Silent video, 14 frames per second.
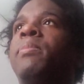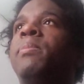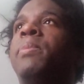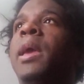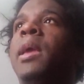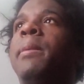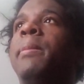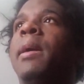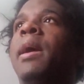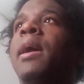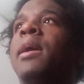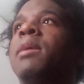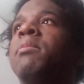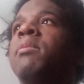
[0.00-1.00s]

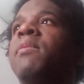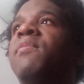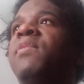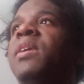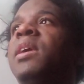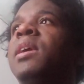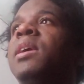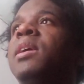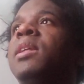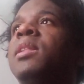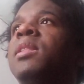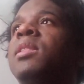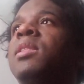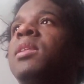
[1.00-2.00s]
payback and
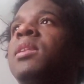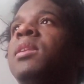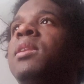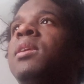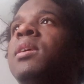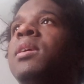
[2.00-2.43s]
revenge. And